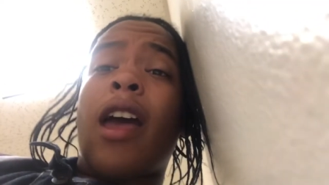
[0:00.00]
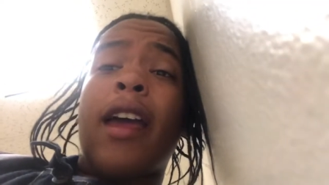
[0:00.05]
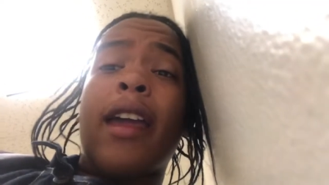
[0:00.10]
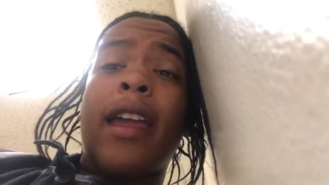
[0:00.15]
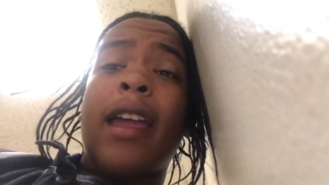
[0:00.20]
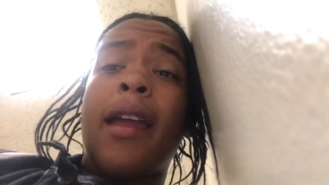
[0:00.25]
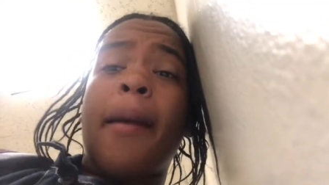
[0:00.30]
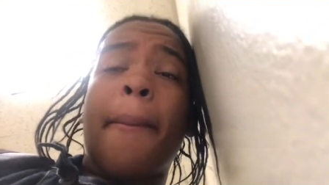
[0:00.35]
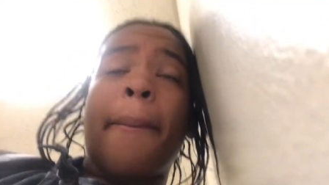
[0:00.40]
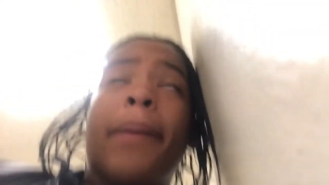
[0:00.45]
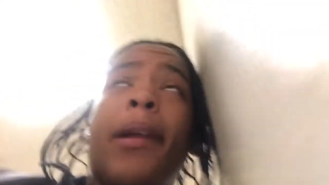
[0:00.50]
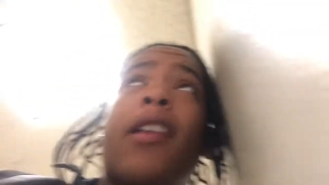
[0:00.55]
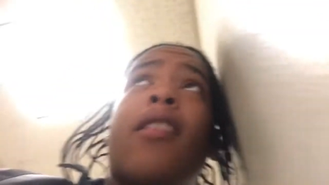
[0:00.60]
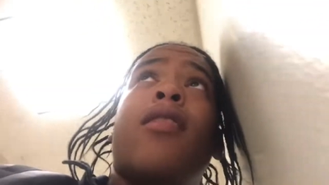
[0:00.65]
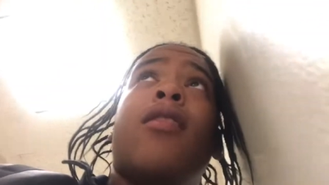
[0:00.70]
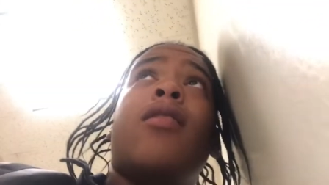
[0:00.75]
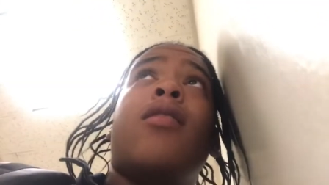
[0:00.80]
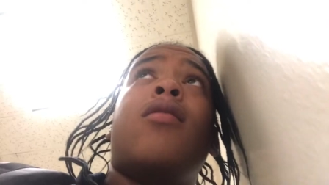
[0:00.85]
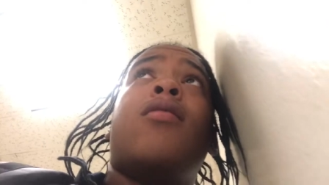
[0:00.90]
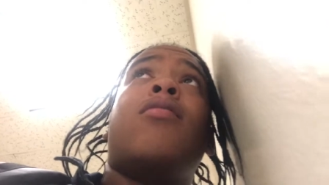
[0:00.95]
can't be
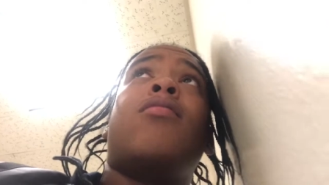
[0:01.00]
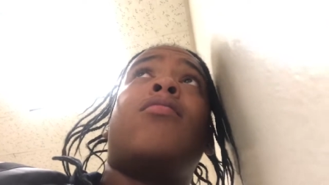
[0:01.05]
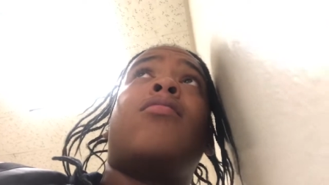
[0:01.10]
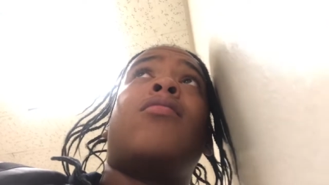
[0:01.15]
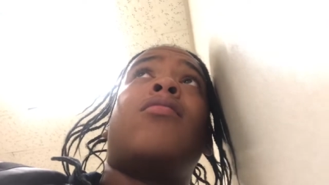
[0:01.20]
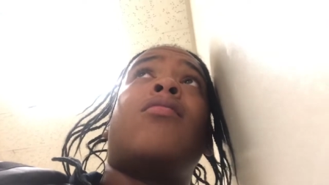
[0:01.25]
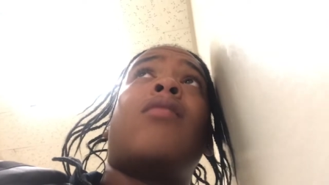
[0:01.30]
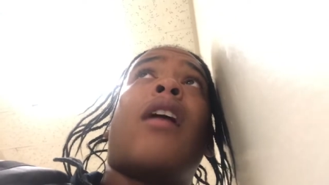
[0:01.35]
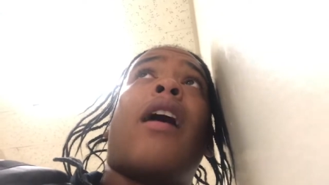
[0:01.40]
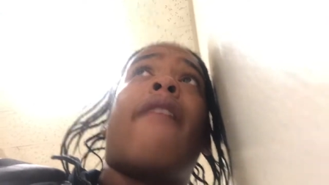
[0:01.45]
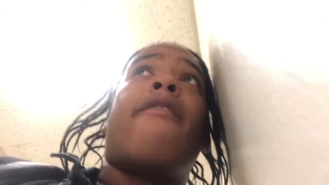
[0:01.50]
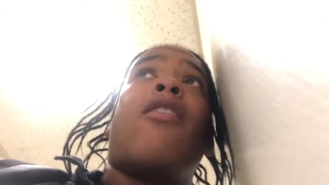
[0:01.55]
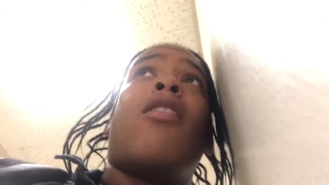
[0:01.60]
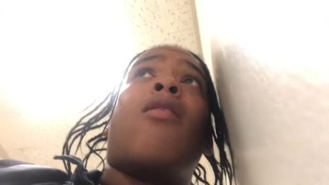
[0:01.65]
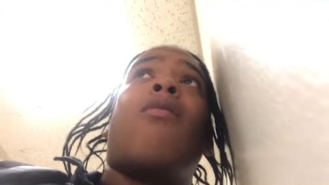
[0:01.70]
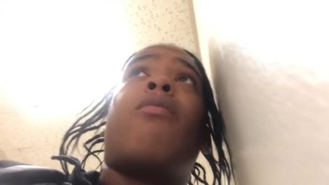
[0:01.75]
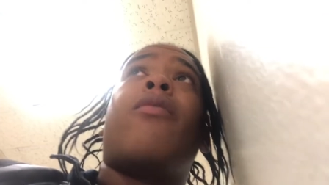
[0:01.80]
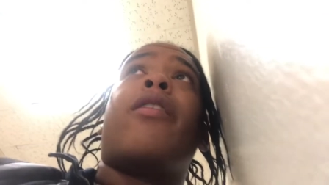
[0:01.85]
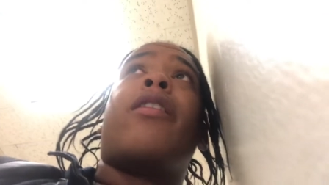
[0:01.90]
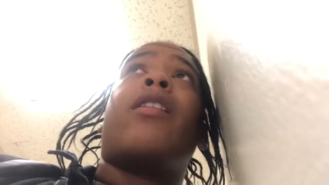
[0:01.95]
having
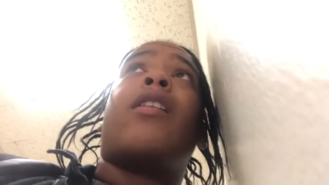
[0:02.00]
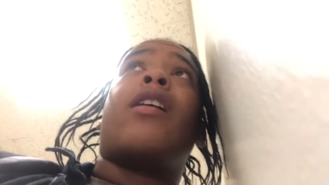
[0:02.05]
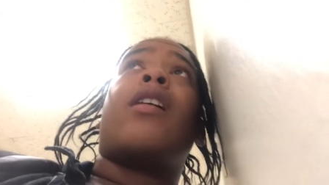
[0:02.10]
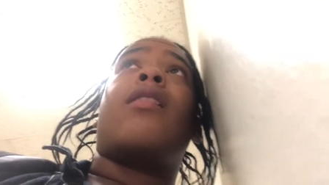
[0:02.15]
homework,